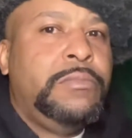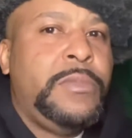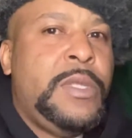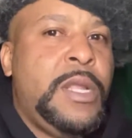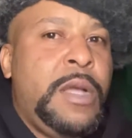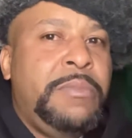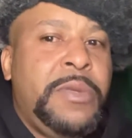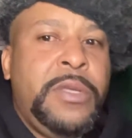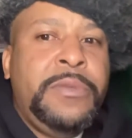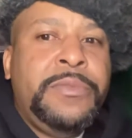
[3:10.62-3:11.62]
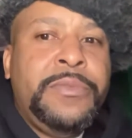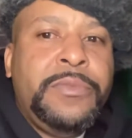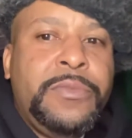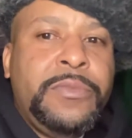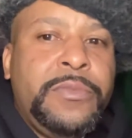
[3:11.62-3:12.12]
Not me.
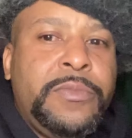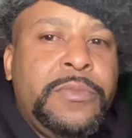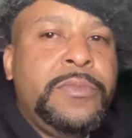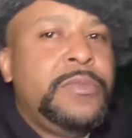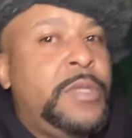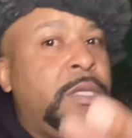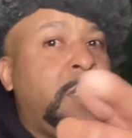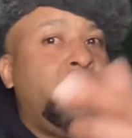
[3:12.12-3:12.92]
This